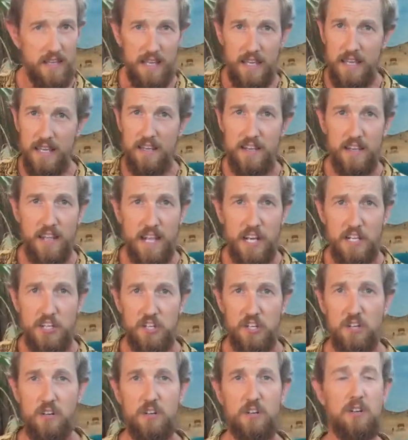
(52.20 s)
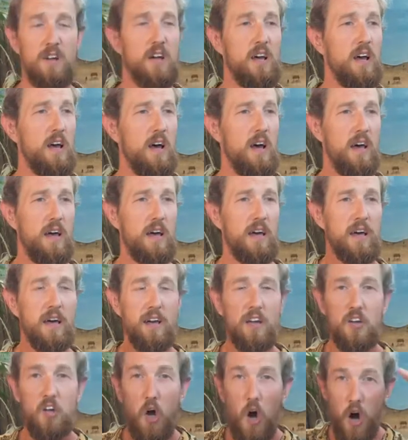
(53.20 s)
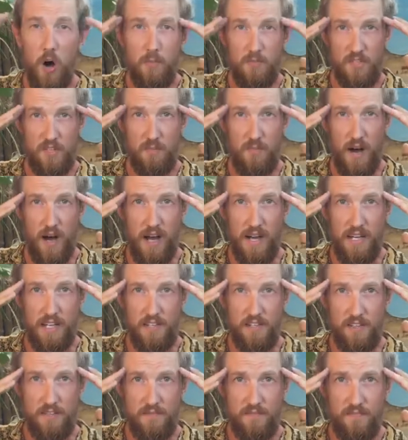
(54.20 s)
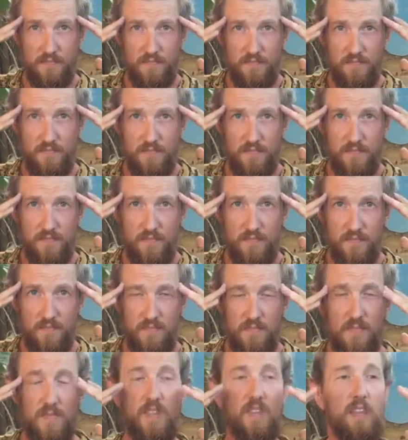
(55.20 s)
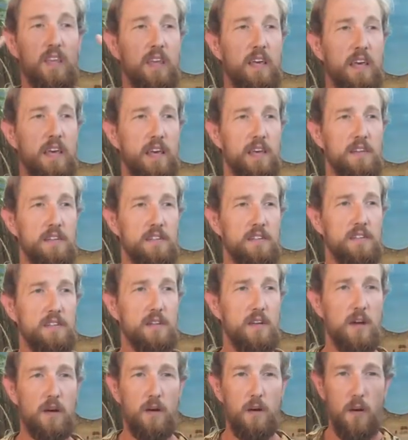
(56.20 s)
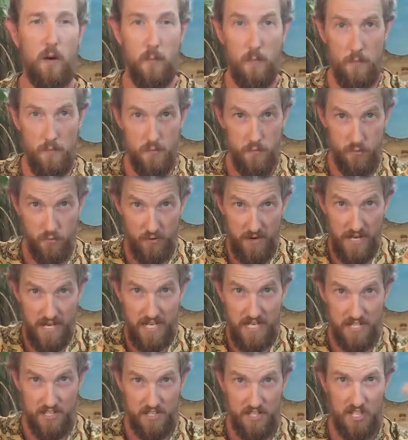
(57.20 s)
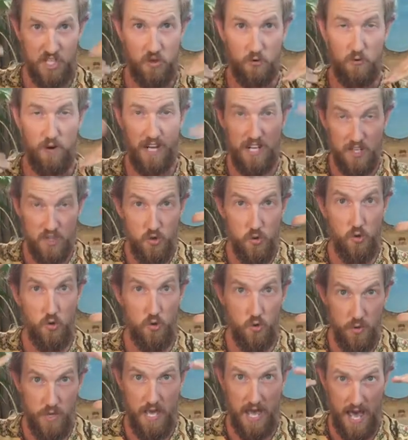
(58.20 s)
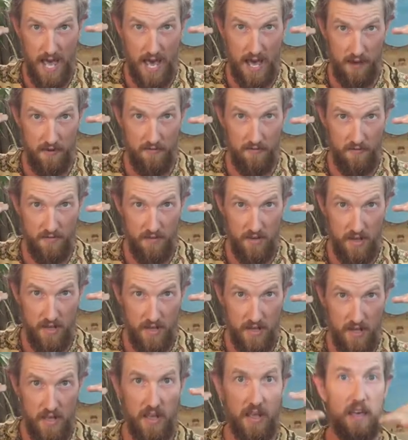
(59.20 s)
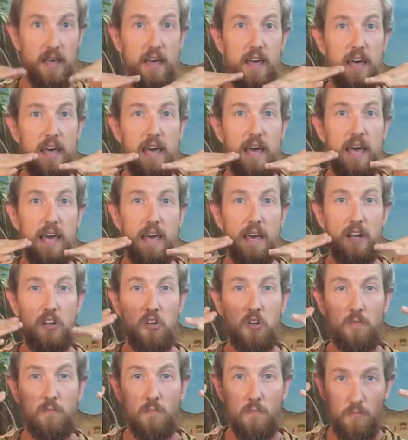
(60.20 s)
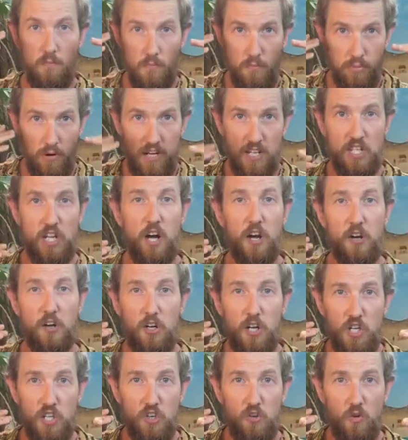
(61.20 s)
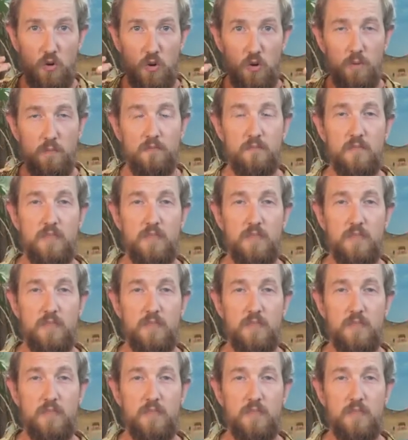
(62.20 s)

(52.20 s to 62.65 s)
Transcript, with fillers: in nature calms the mind. It brings this great tool we have and brings it under control